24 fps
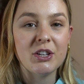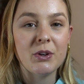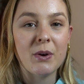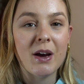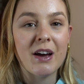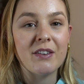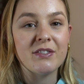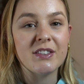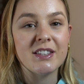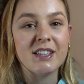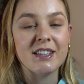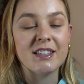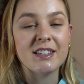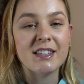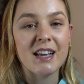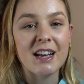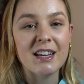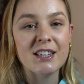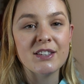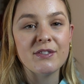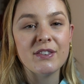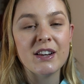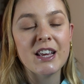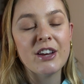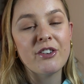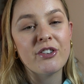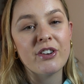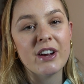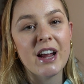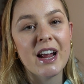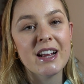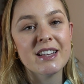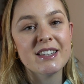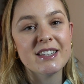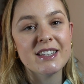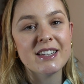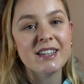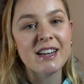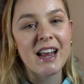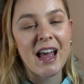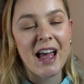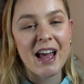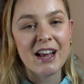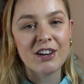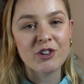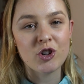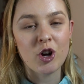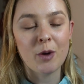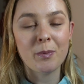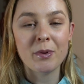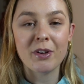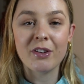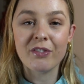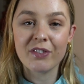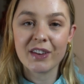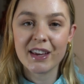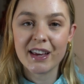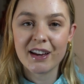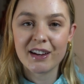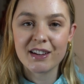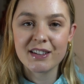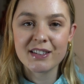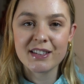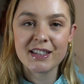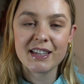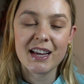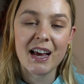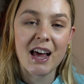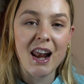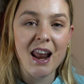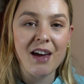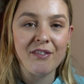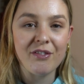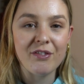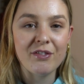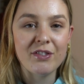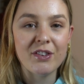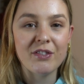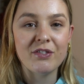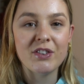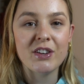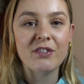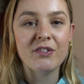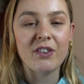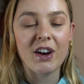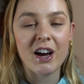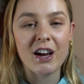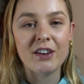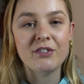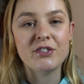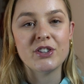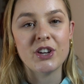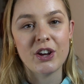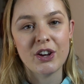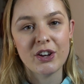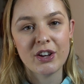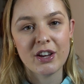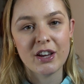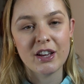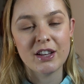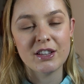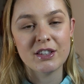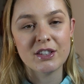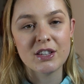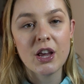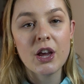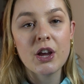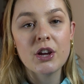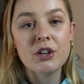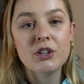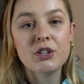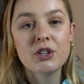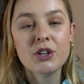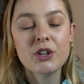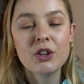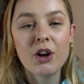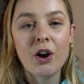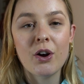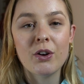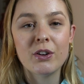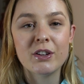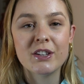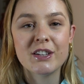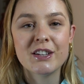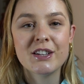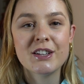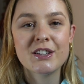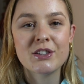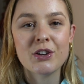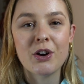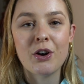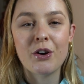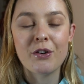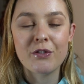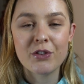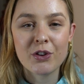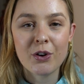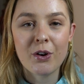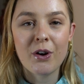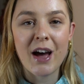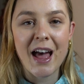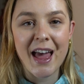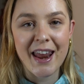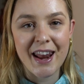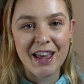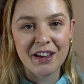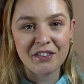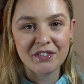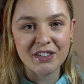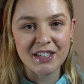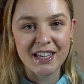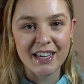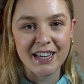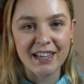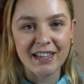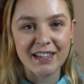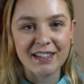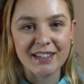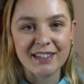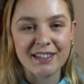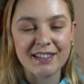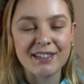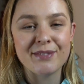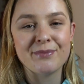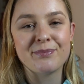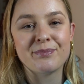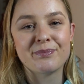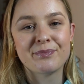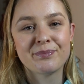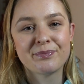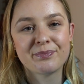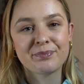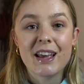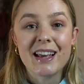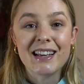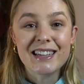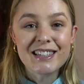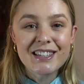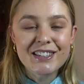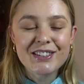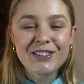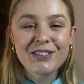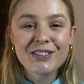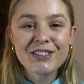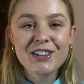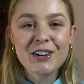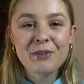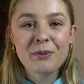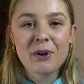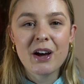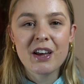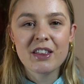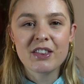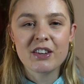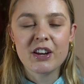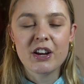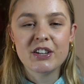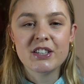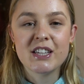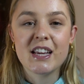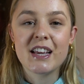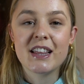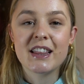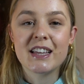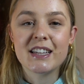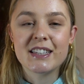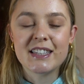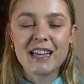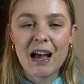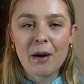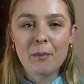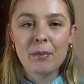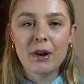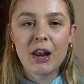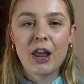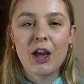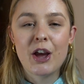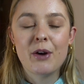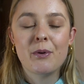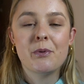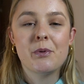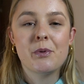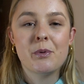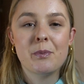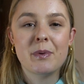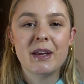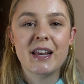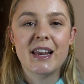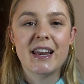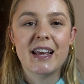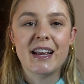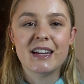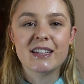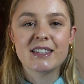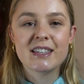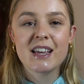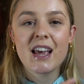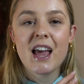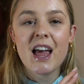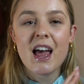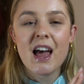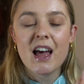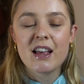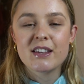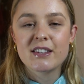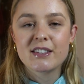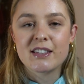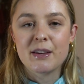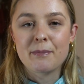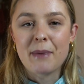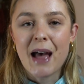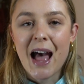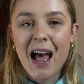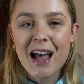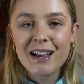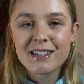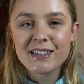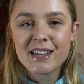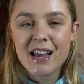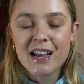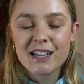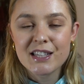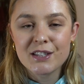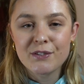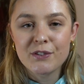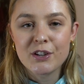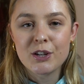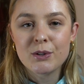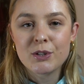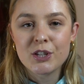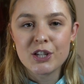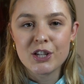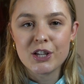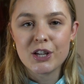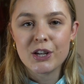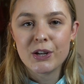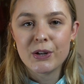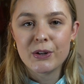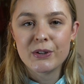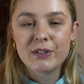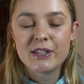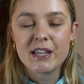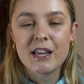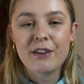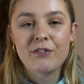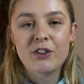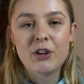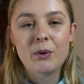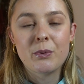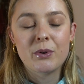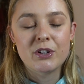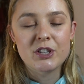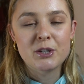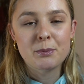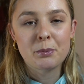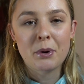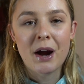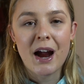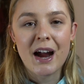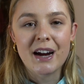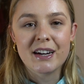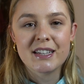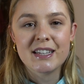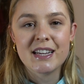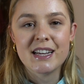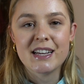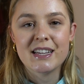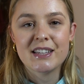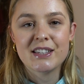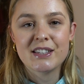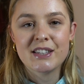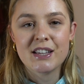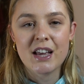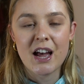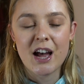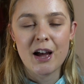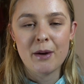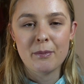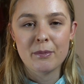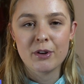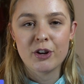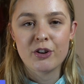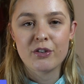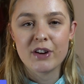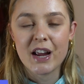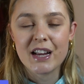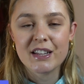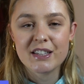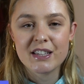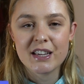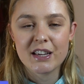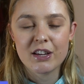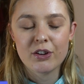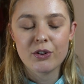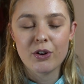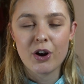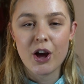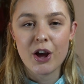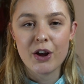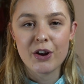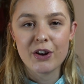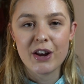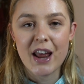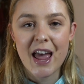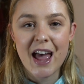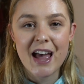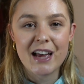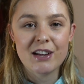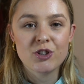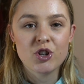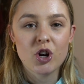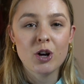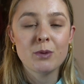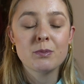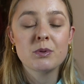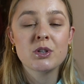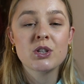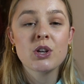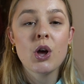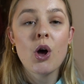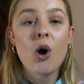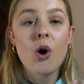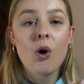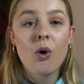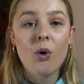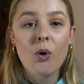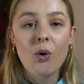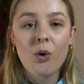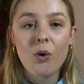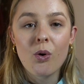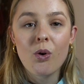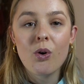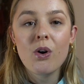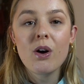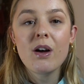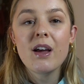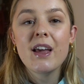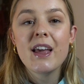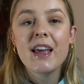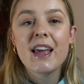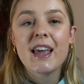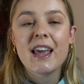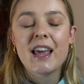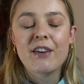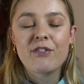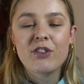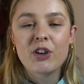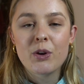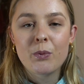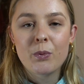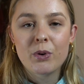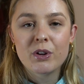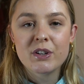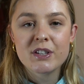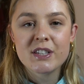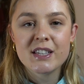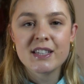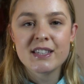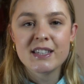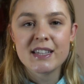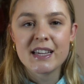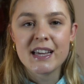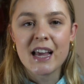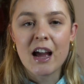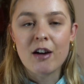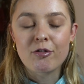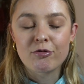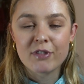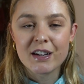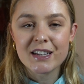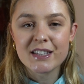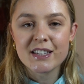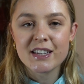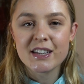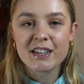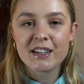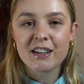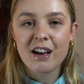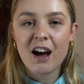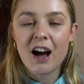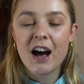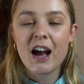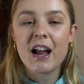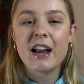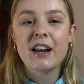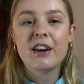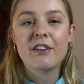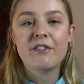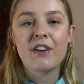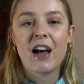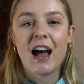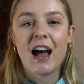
you have successfully created an airdrop of E R C eleven fifty-five tokens to the holders of your N F Ts. It is also worth noting that down below will be linked some assets for you to use if you want to practice um, creating your own airdrops, or if you want to see a written guide of